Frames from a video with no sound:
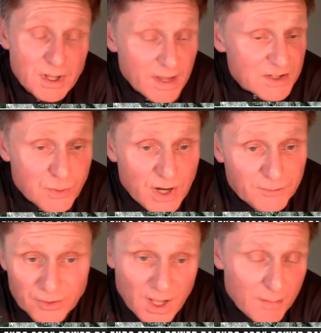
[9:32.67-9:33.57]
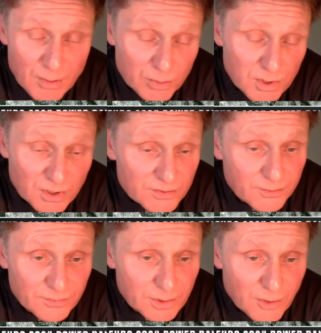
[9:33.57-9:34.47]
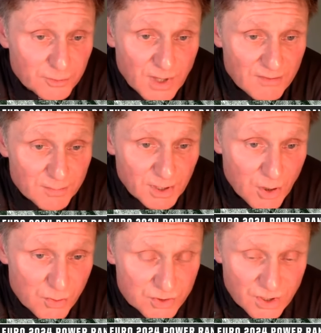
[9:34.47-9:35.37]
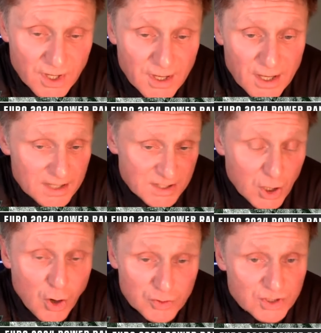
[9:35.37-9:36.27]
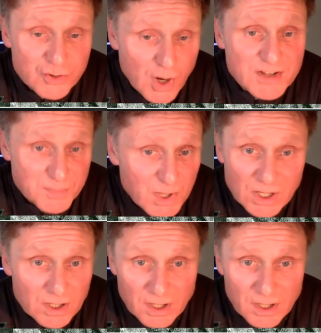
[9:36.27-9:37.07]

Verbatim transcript: That's great for them. I would love to have him as a coach and trust me.